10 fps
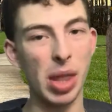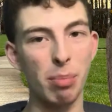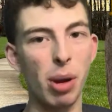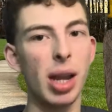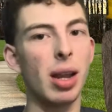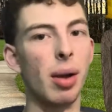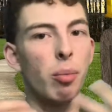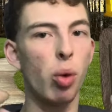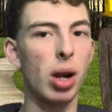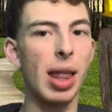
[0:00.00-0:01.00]
But
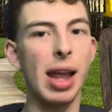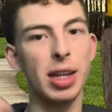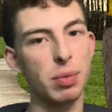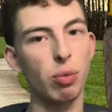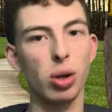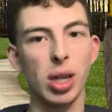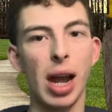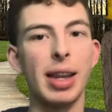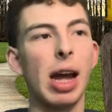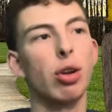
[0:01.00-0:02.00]
one that is more
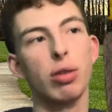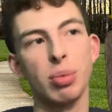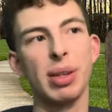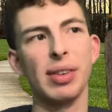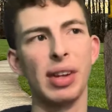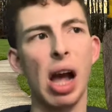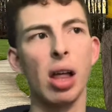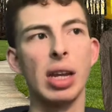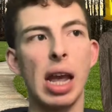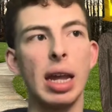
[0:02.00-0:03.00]
tied down to a specific
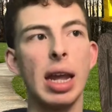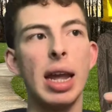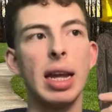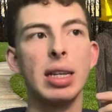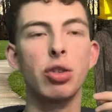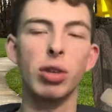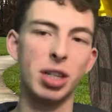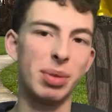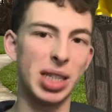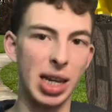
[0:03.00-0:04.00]
holiday is
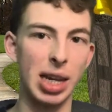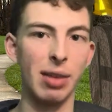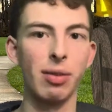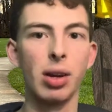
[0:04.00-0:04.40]
Christmas Eve.